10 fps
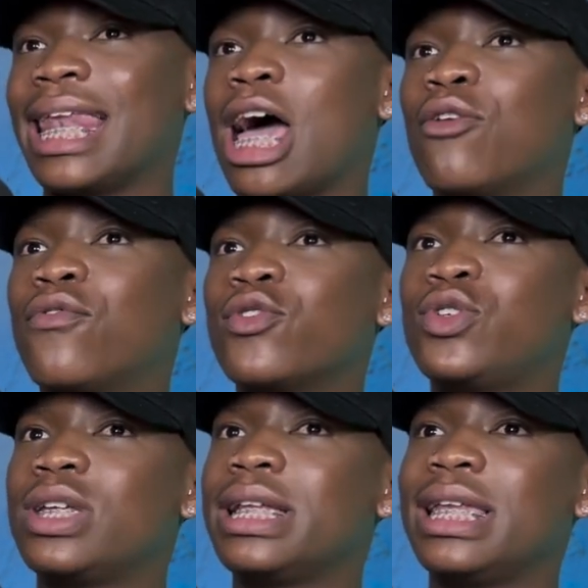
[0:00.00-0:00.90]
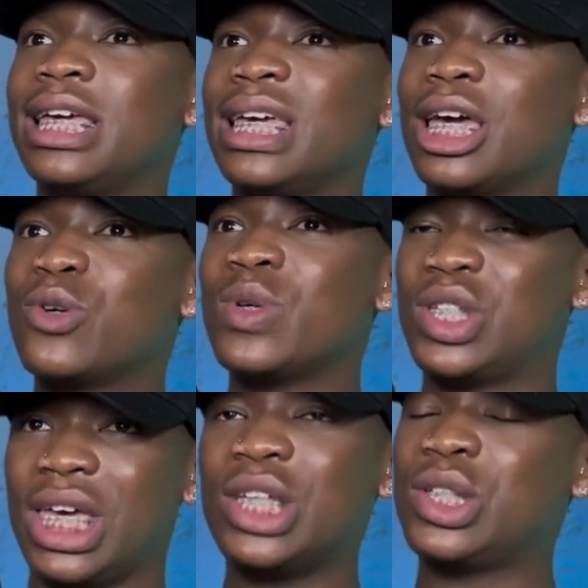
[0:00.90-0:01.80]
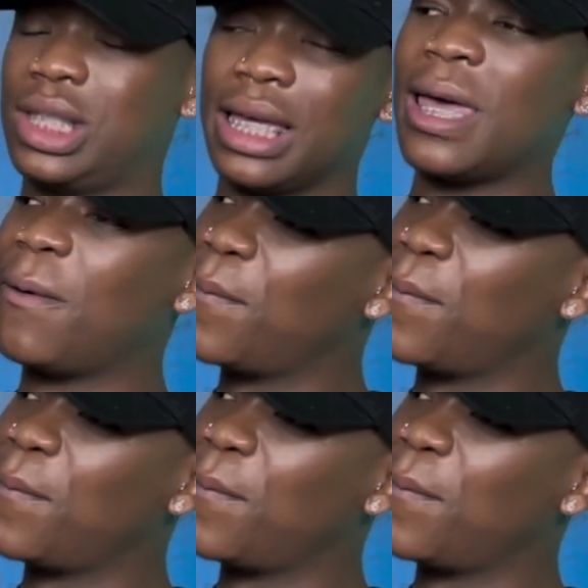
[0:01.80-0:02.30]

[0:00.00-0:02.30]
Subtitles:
unfortunately we changed the game.